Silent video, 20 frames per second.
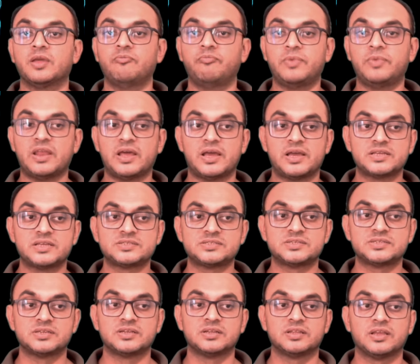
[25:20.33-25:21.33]

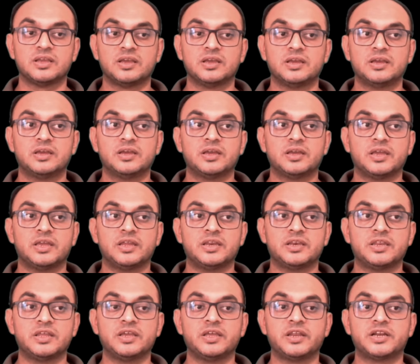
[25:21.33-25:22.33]
plus
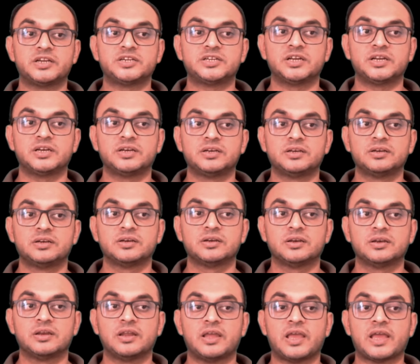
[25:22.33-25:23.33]
integration
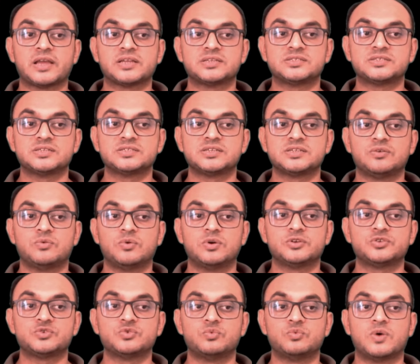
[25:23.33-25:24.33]
x is
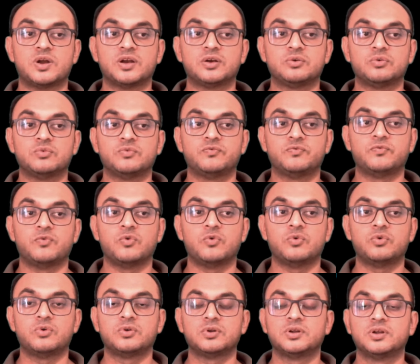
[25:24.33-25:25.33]
equal to 1 to
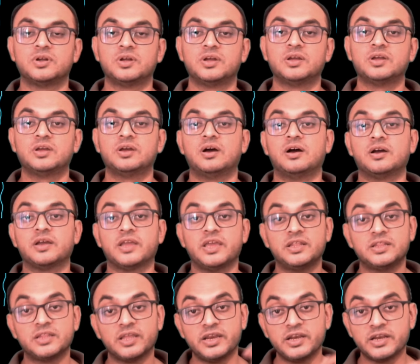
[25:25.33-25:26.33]
4.
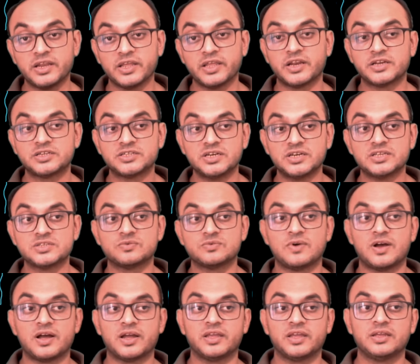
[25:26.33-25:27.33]
Again the integration is
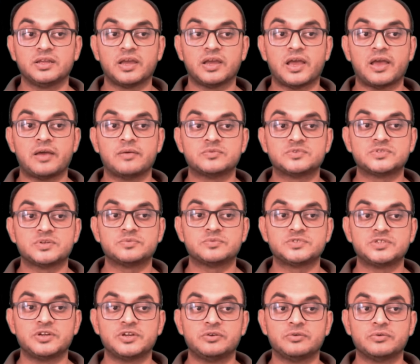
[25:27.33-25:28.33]
y. I am
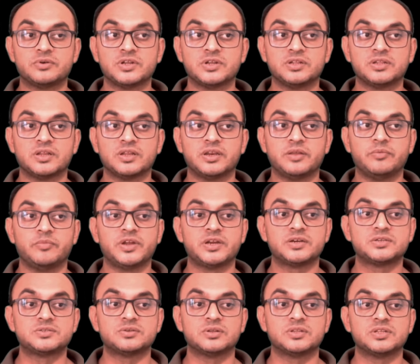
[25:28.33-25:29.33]
substituting the
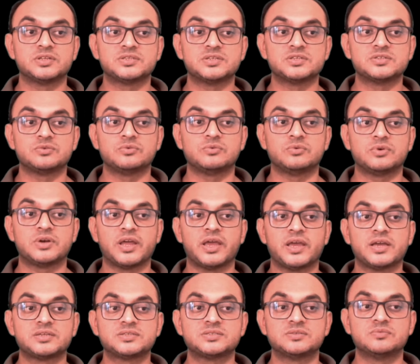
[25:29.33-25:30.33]
limit, so this is root
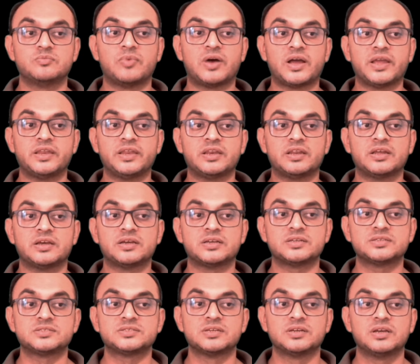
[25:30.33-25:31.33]
x
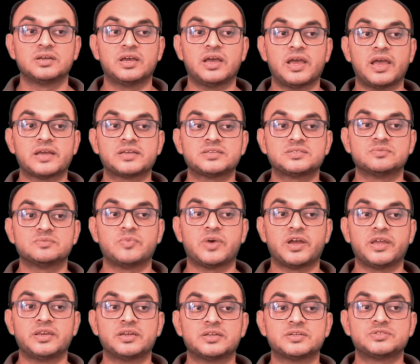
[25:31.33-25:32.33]
minus x
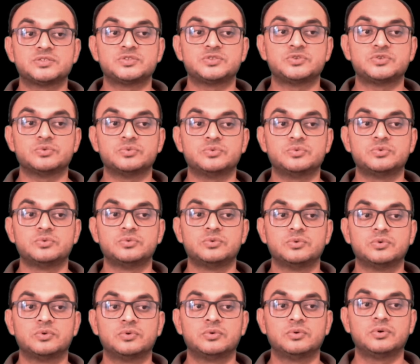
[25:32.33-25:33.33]
minus
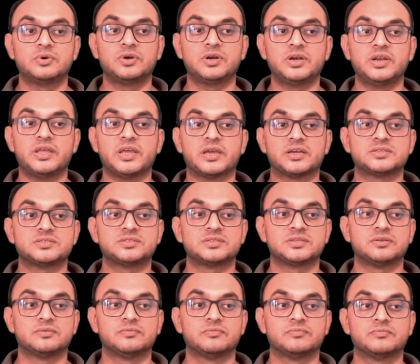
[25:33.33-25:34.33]
2 dx,